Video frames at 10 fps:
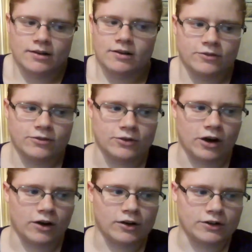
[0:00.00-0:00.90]
food
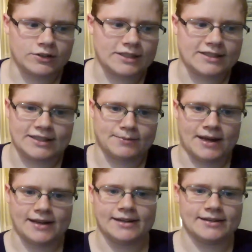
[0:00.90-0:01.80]
halls is
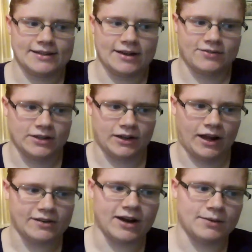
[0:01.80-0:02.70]
independent enough, there are a lot
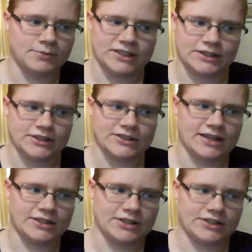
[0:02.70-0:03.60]
of options
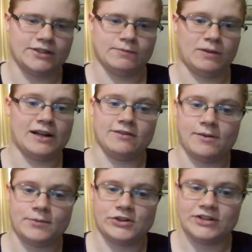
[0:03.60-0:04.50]
and just plenty of
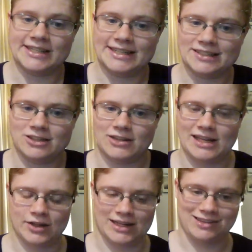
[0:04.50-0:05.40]
opportunities to
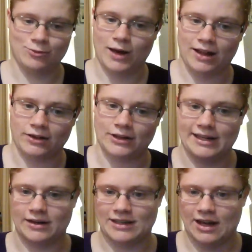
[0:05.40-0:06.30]
either eat well or eat
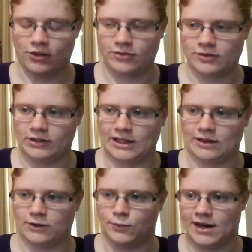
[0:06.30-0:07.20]
unhealthfully
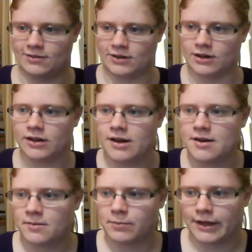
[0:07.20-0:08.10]
or whatever,
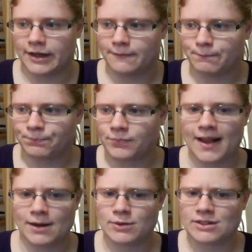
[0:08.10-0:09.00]
but
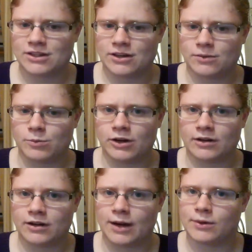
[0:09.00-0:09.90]
I want to cook more,
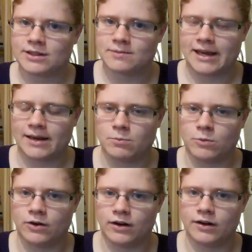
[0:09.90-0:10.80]
I want to bake
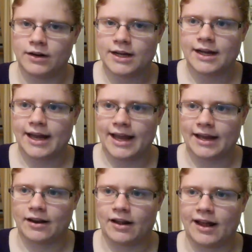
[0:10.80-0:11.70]
more,
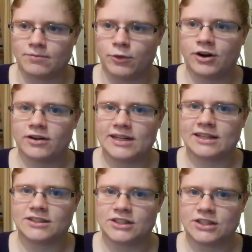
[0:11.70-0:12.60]
and I'll have more of an
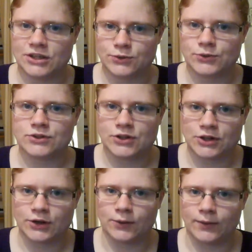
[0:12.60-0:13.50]
excuse
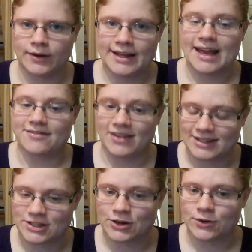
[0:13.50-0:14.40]
to if I
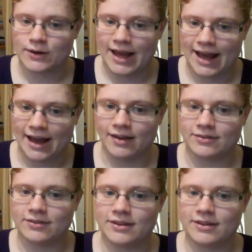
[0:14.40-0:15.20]
don't have